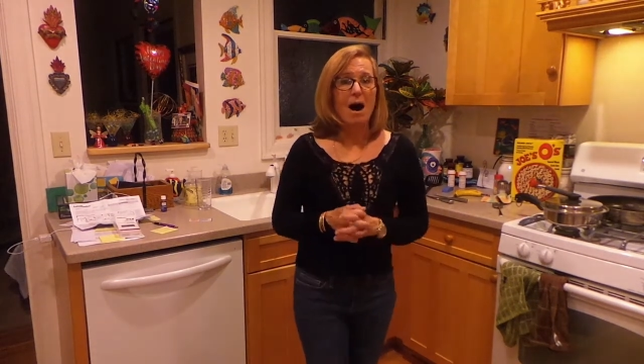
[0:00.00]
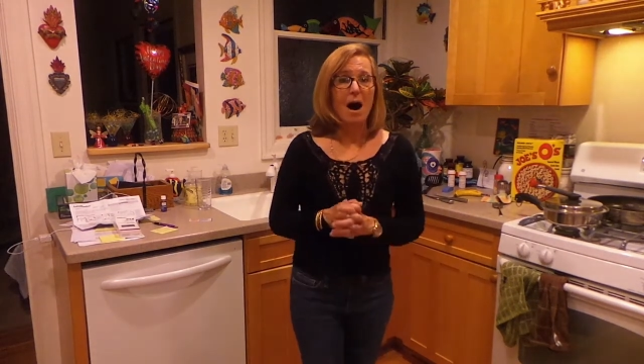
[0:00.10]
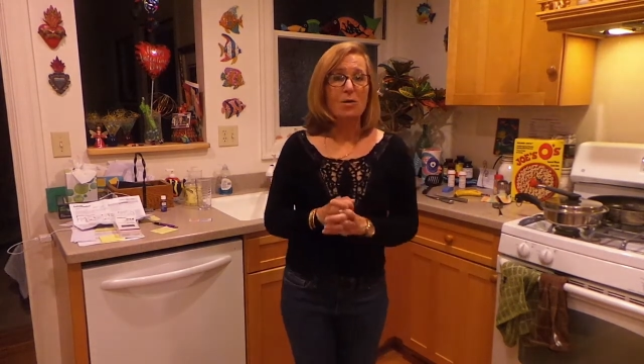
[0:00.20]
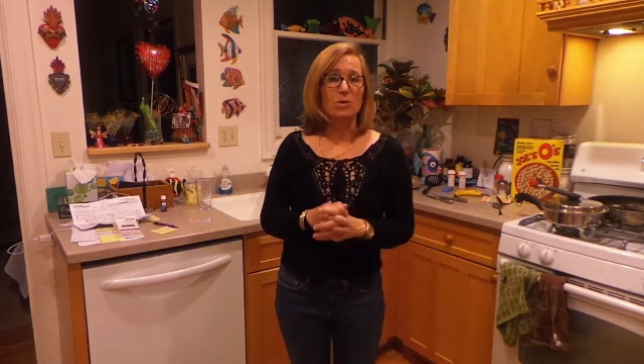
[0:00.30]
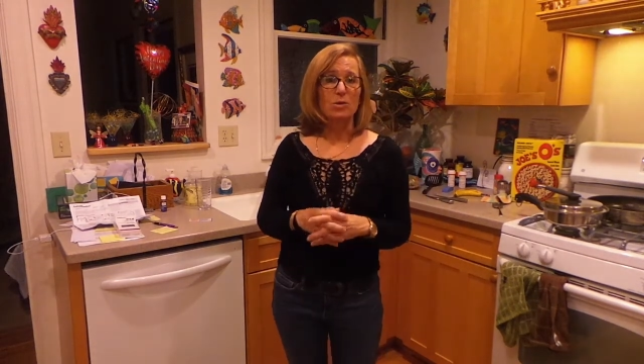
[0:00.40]

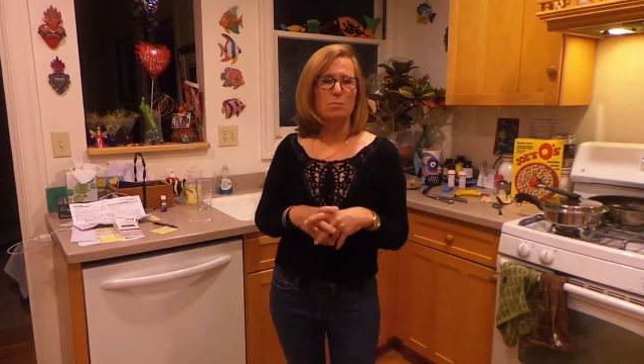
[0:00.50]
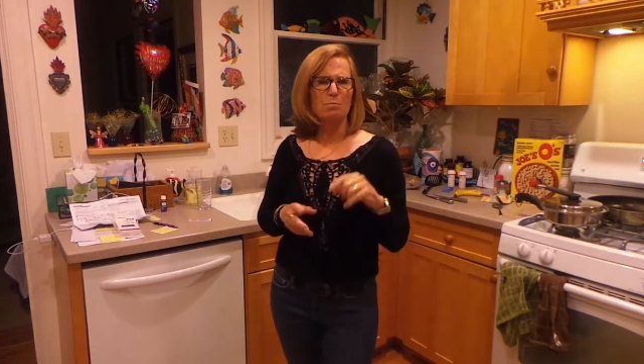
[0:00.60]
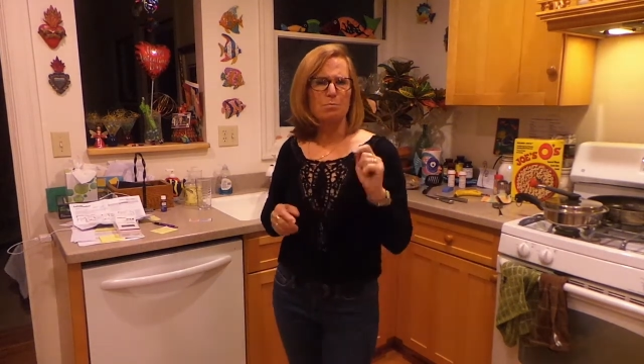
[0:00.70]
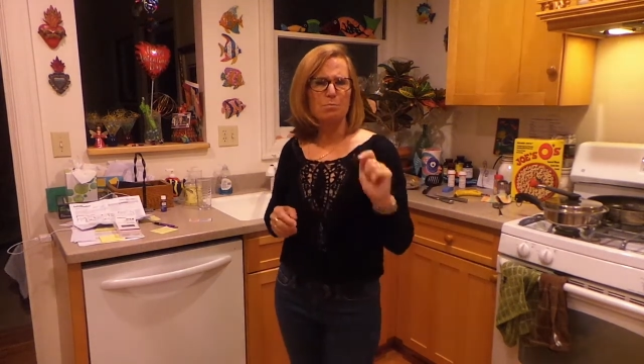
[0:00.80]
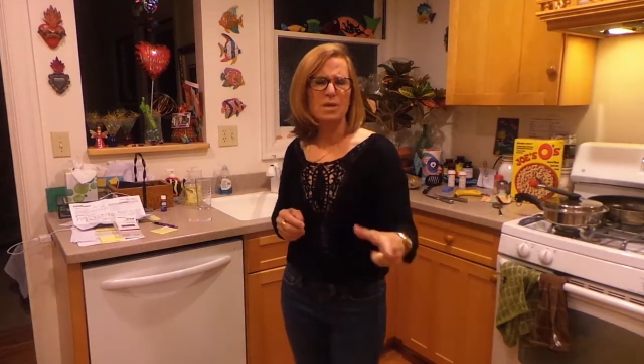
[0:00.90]
I was
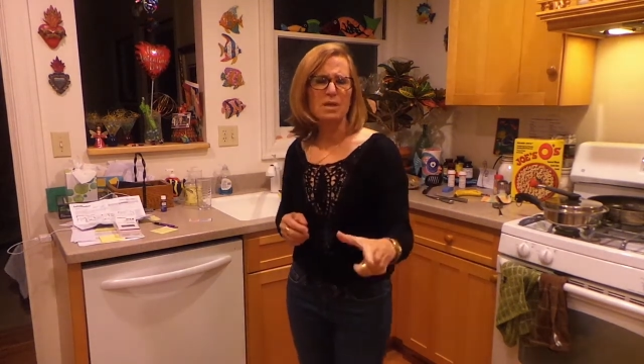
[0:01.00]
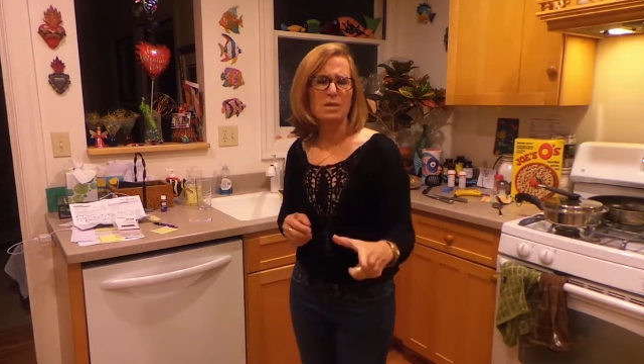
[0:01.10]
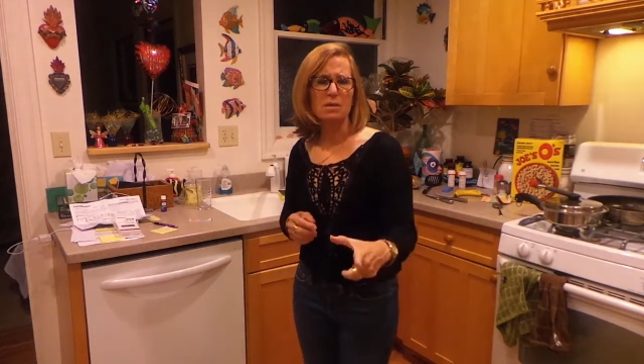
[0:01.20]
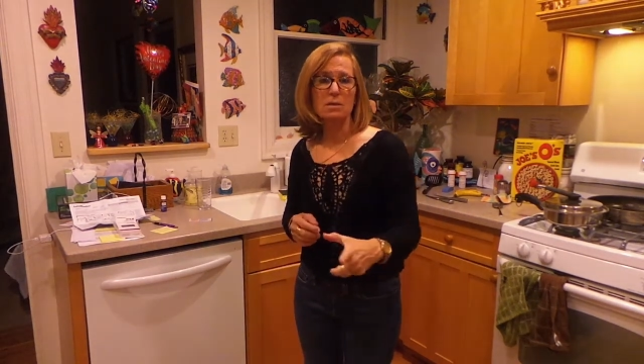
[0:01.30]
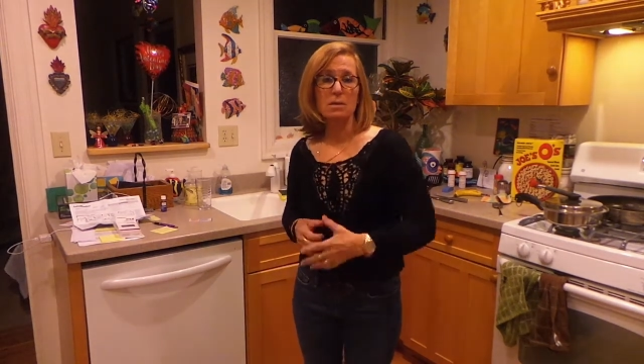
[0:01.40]

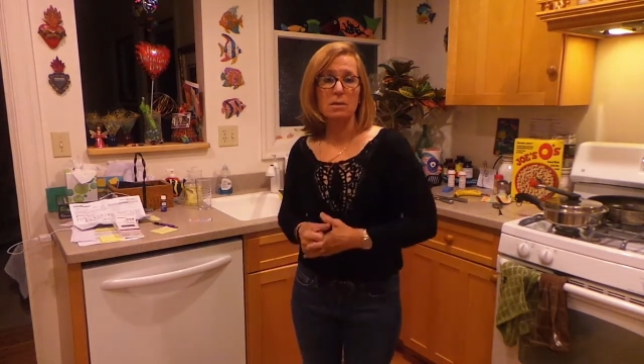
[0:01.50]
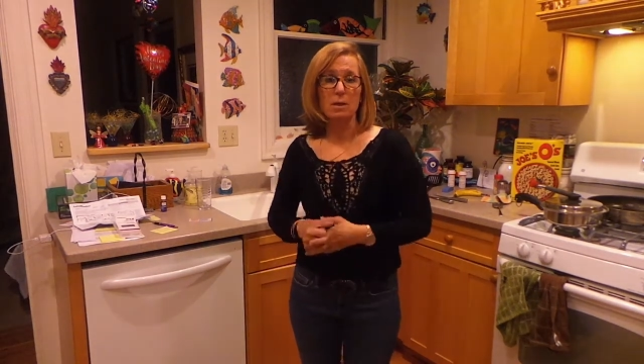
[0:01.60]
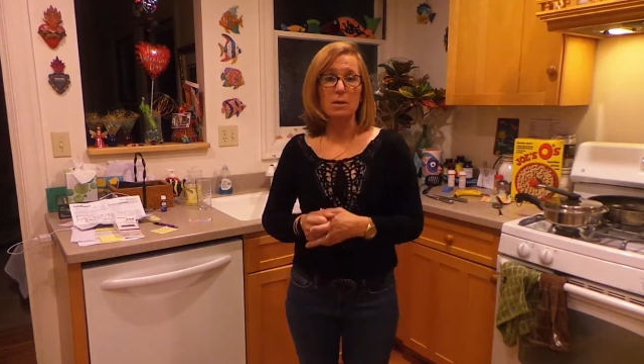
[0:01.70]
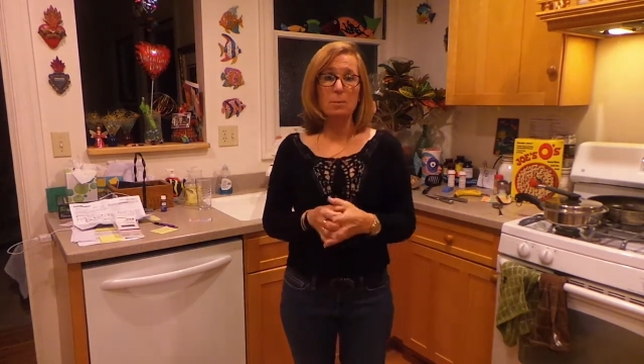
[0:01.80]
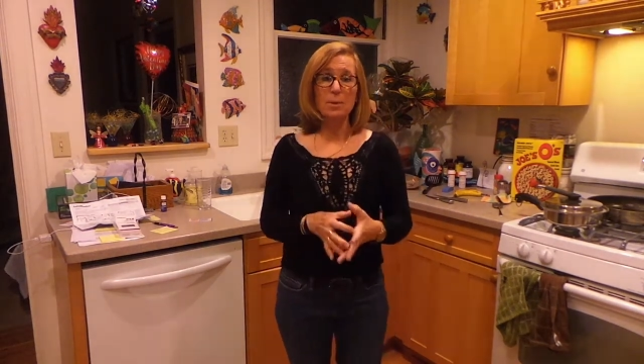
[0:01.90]
pissed that
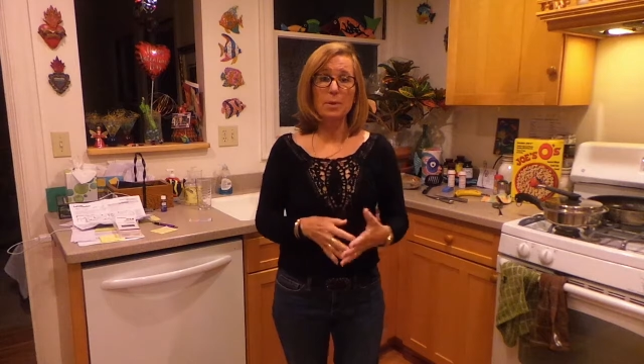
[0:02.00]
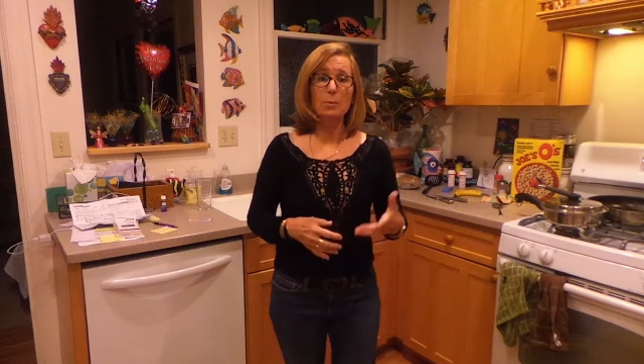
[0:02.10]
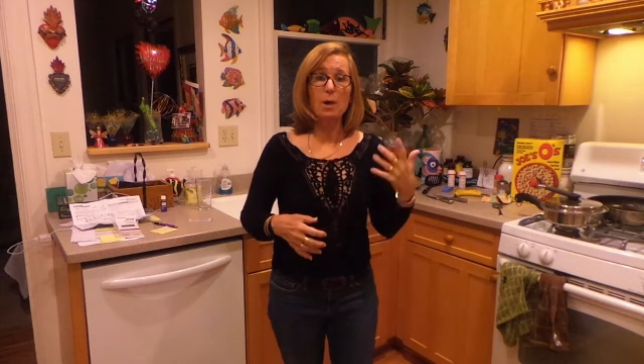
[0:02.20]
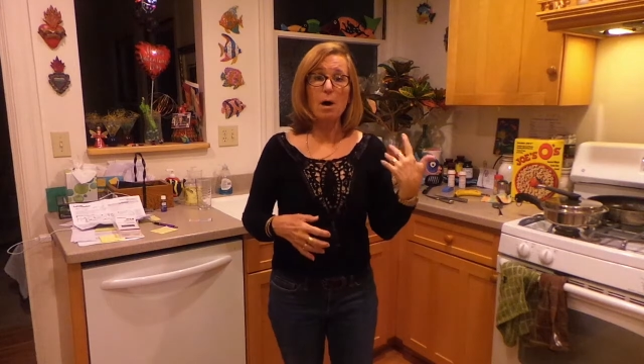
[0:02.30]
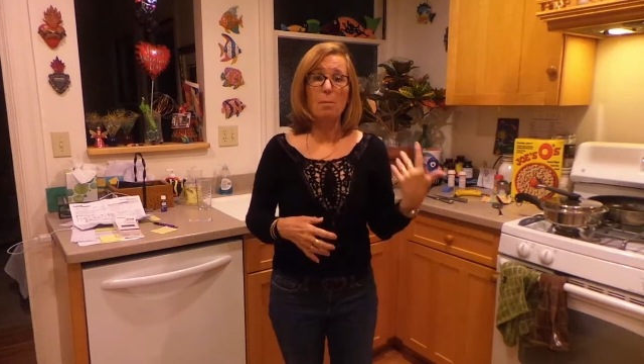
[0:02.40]
nobody
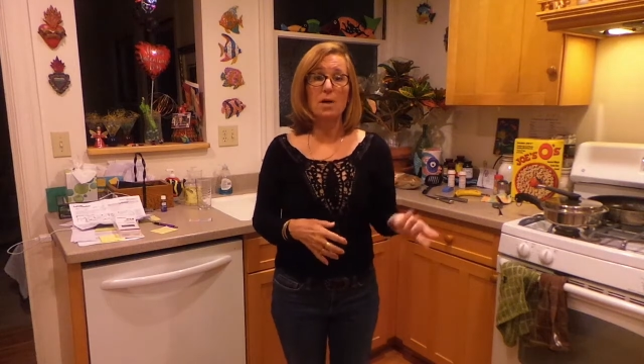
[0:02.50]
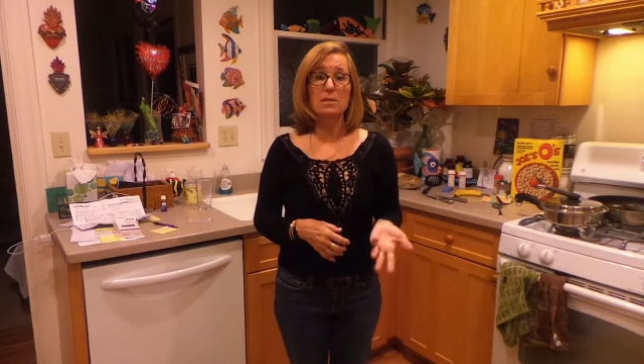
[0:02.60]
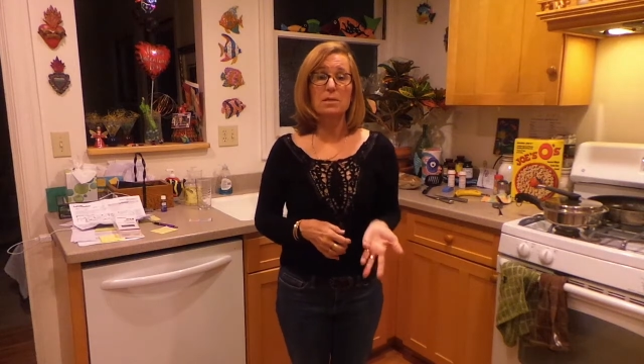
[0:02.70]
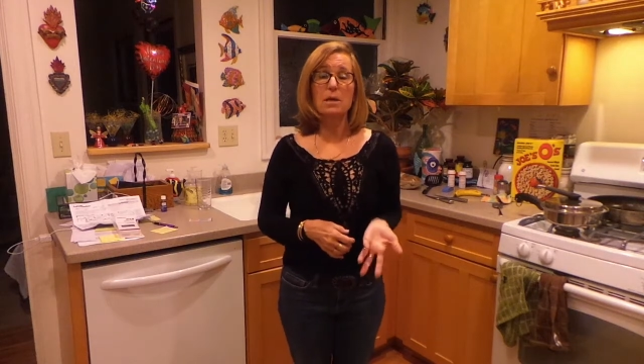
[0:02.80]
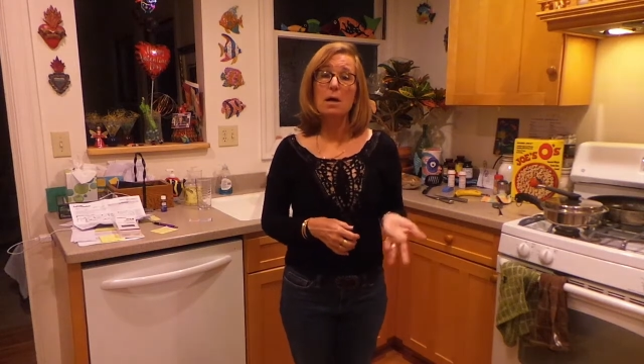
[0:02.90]
would help my
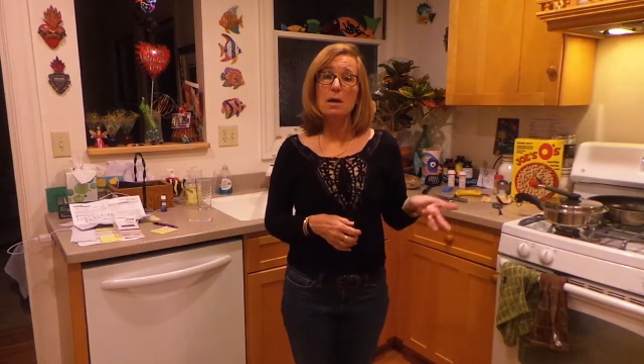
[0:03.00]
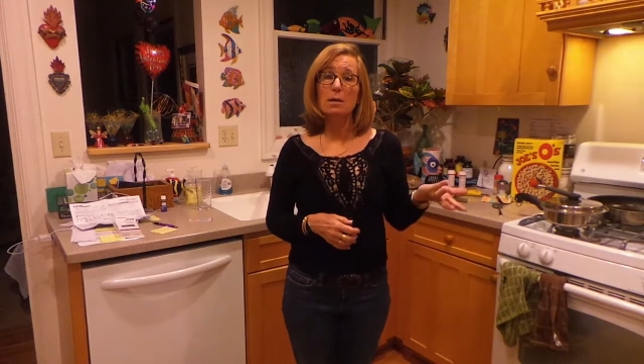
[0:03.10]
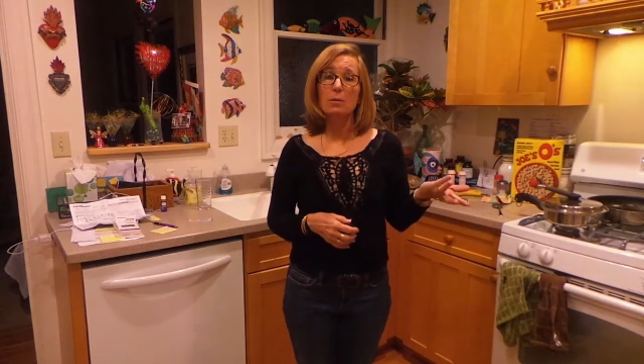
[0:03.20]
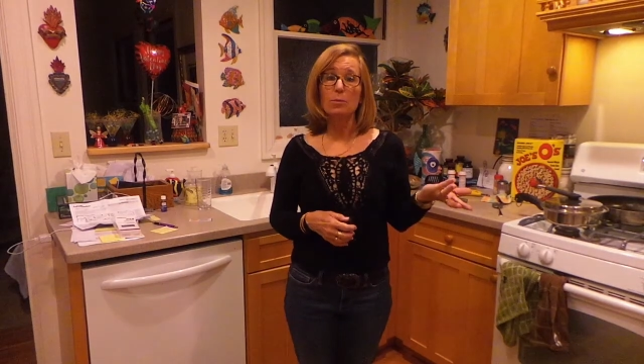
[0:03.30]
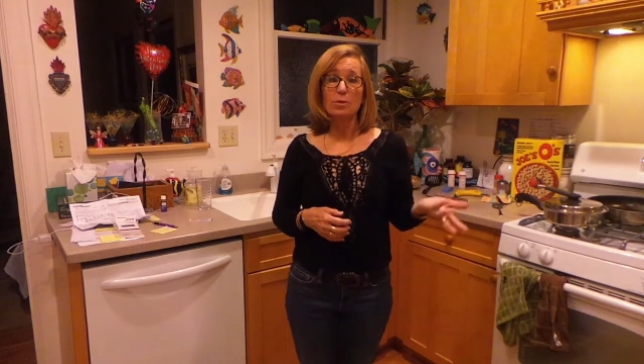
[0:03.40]

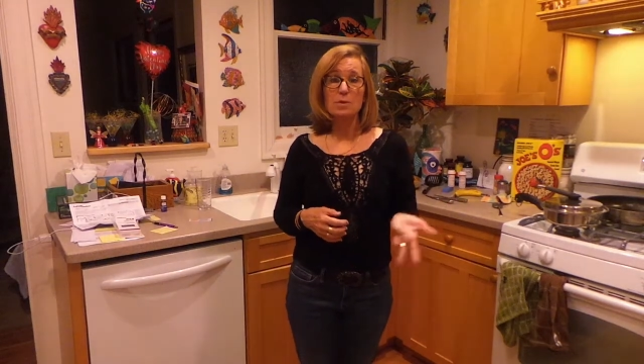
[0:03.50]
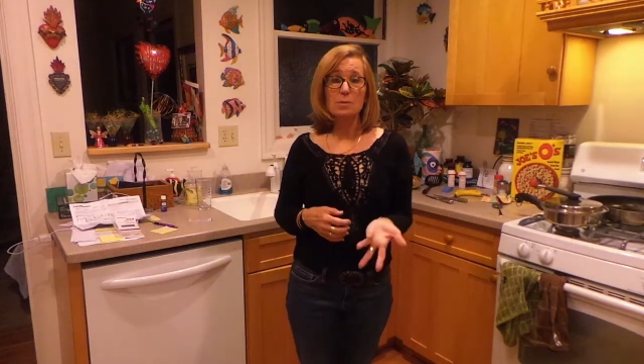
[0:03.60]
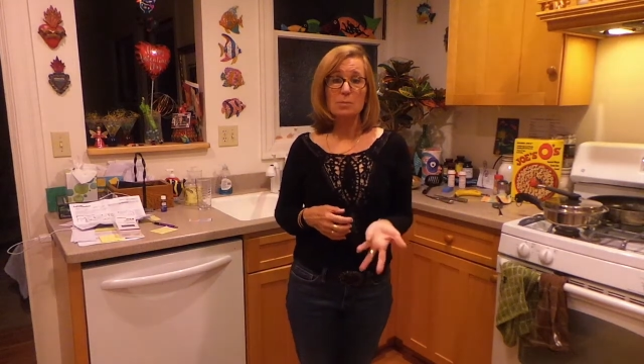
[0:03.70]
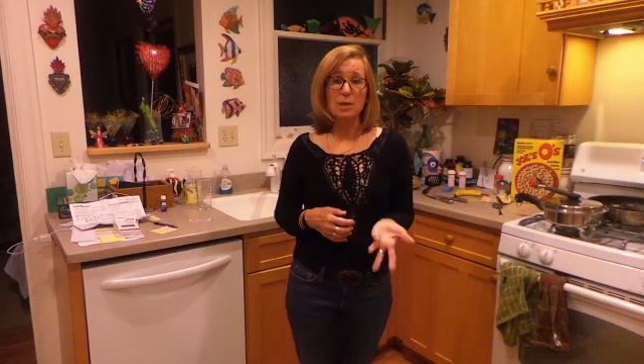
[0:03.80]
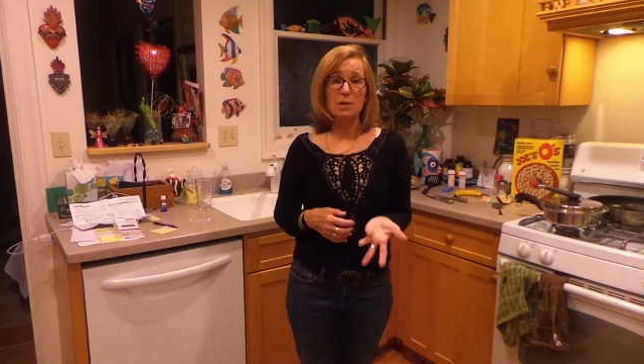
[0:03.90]
son with his
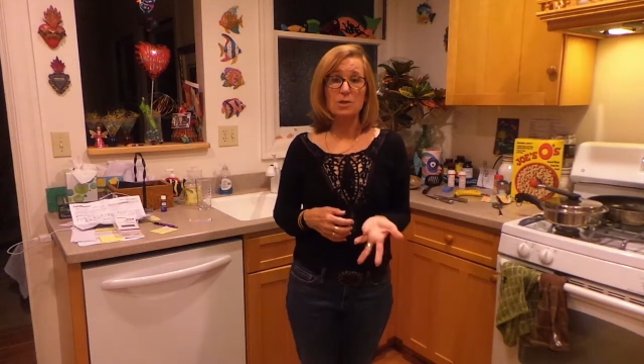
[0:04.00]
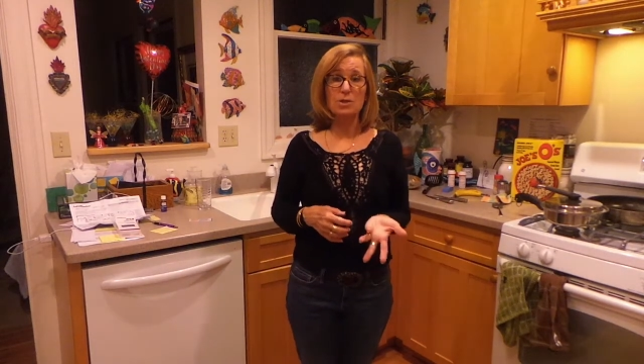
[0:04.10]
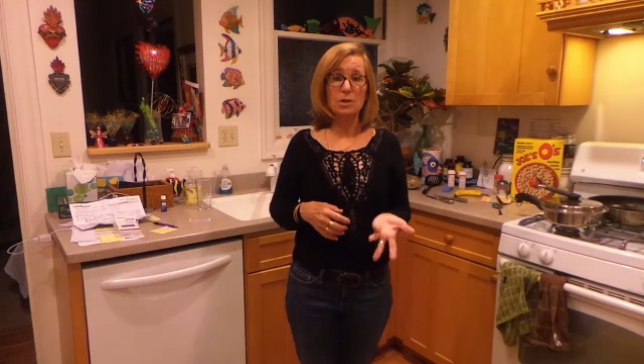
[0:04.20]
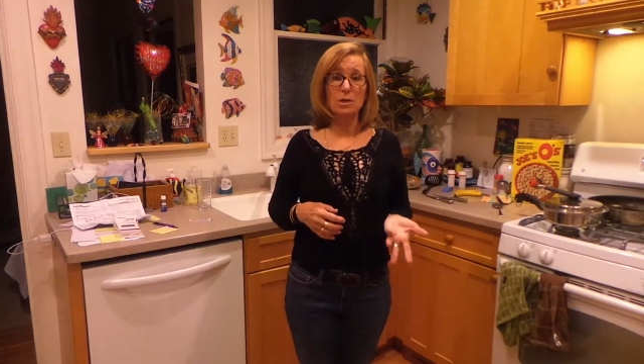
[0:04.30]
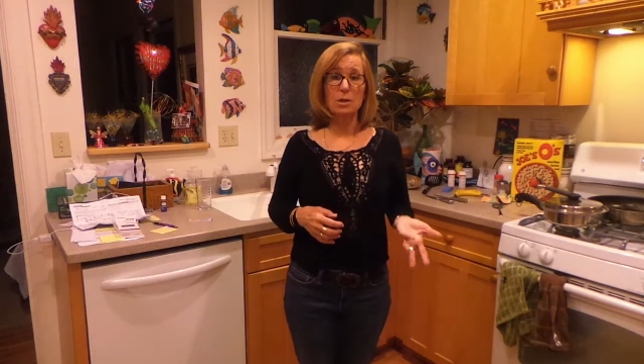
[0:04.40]
speech.